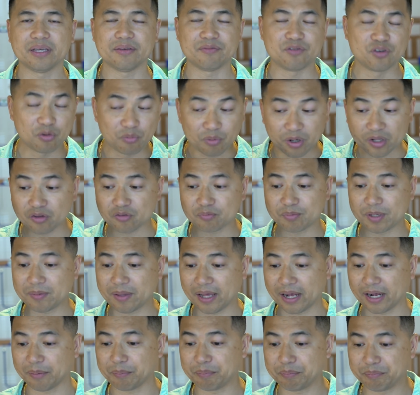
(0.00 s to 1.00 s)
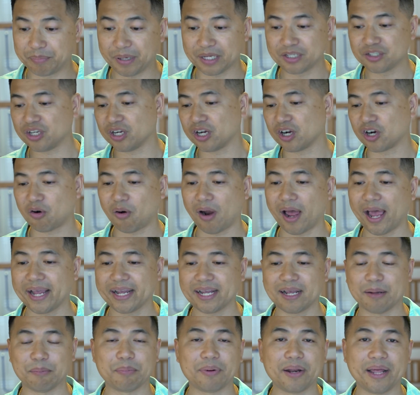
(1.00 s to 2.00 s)
if you're one of those people that bitch and cry and
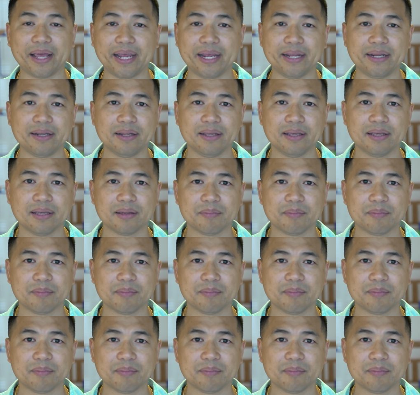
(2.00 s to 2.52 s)
complain